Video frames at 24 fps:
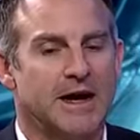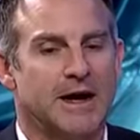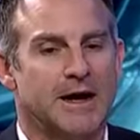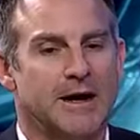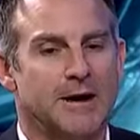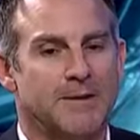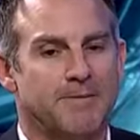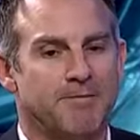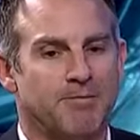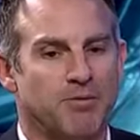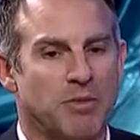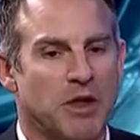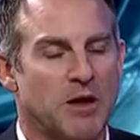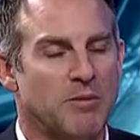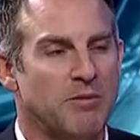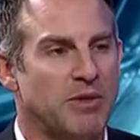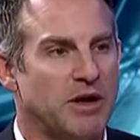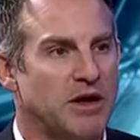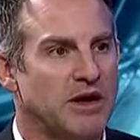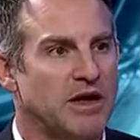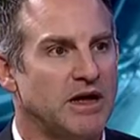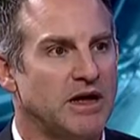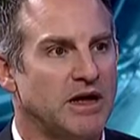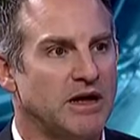
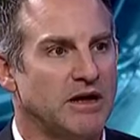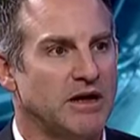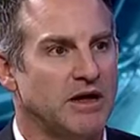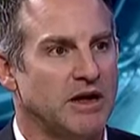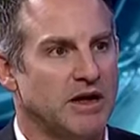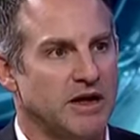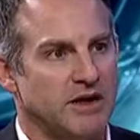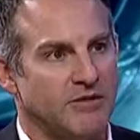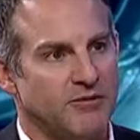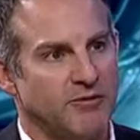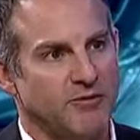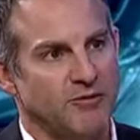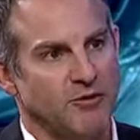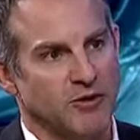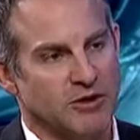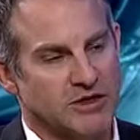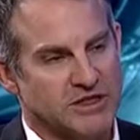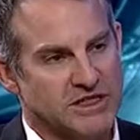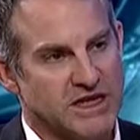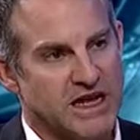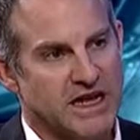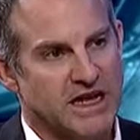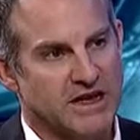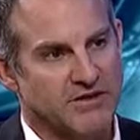But you know, if for
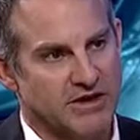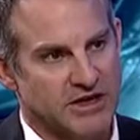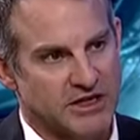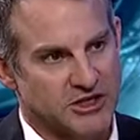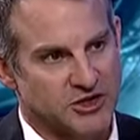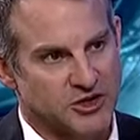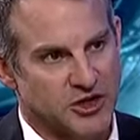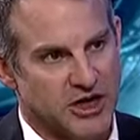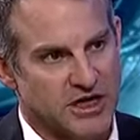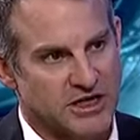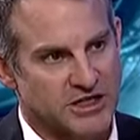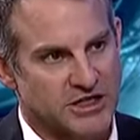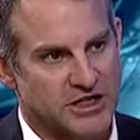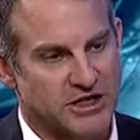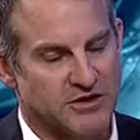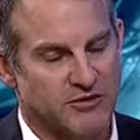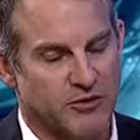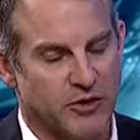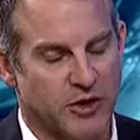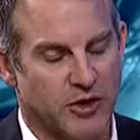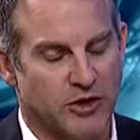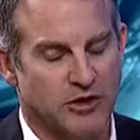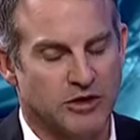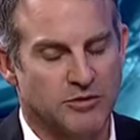the sake of illustration,
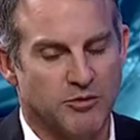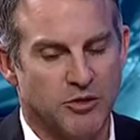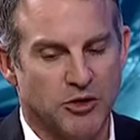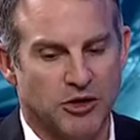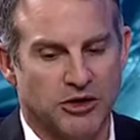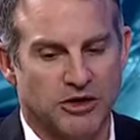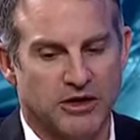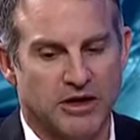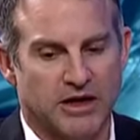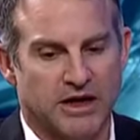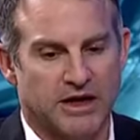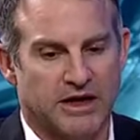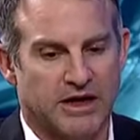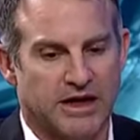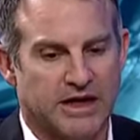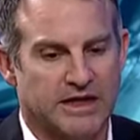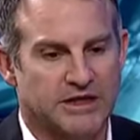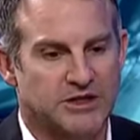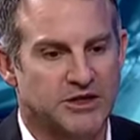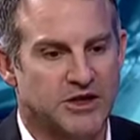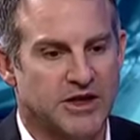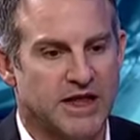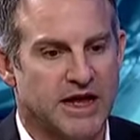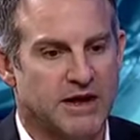if we could put it
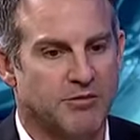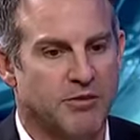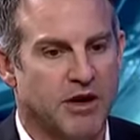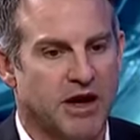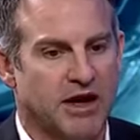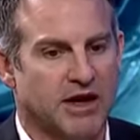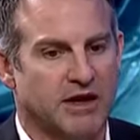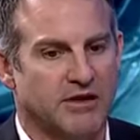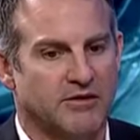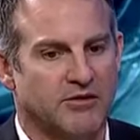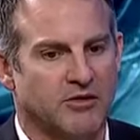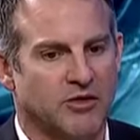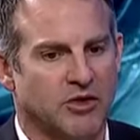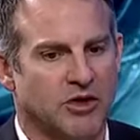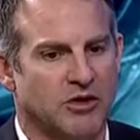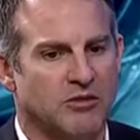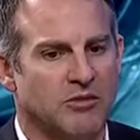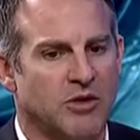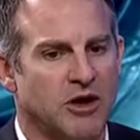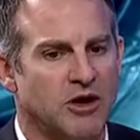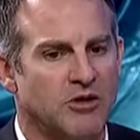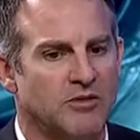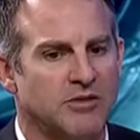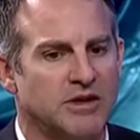into that bucket for the
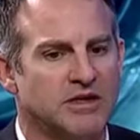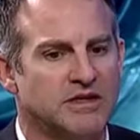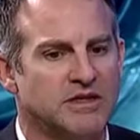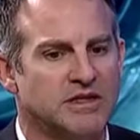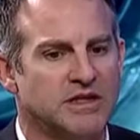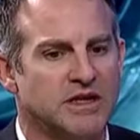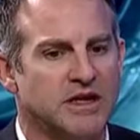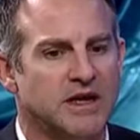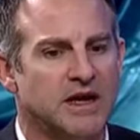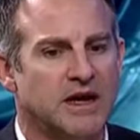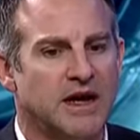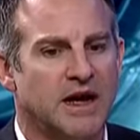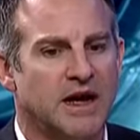moment,